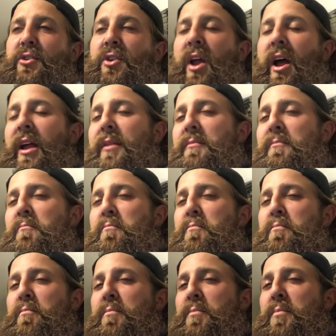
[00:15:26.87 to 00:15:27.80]

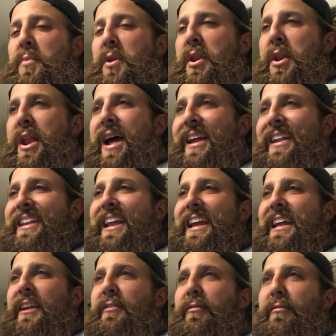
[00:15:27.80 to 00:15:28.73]
Not
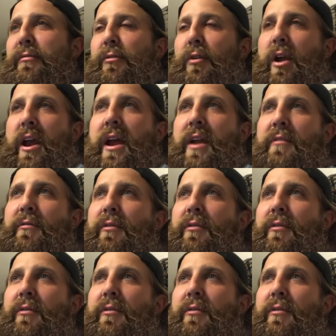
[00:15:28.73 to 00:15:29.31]
like Fred.